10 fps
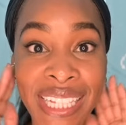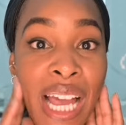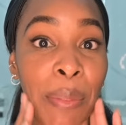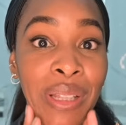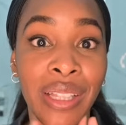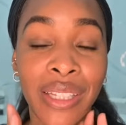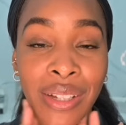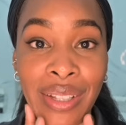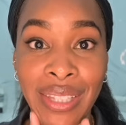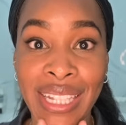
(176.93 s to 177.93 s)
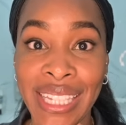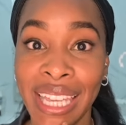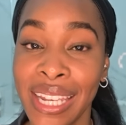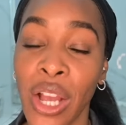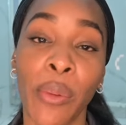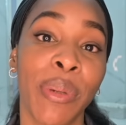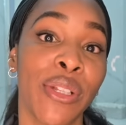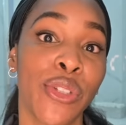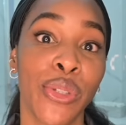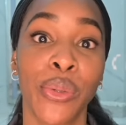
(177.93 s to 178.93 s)
topically on the skin, helping
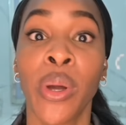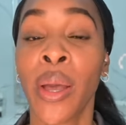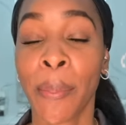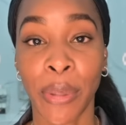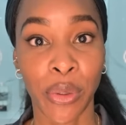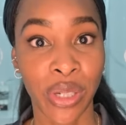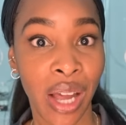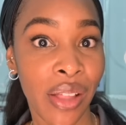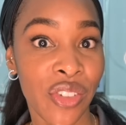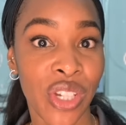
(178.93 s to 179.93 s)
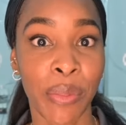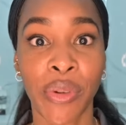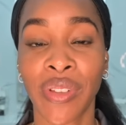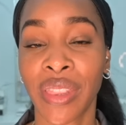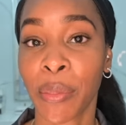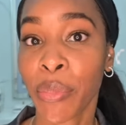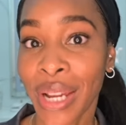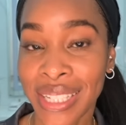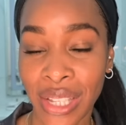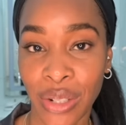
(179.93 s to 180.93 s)
to build collagen, prevent the
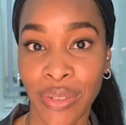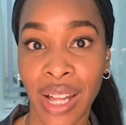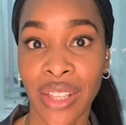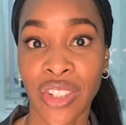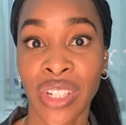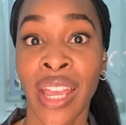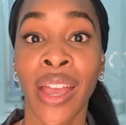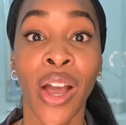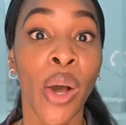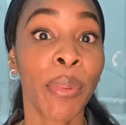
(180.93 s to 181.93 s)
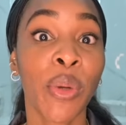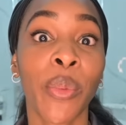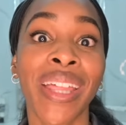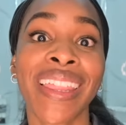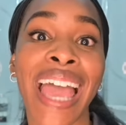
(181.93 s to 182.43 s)
breakdown of collagen, helping with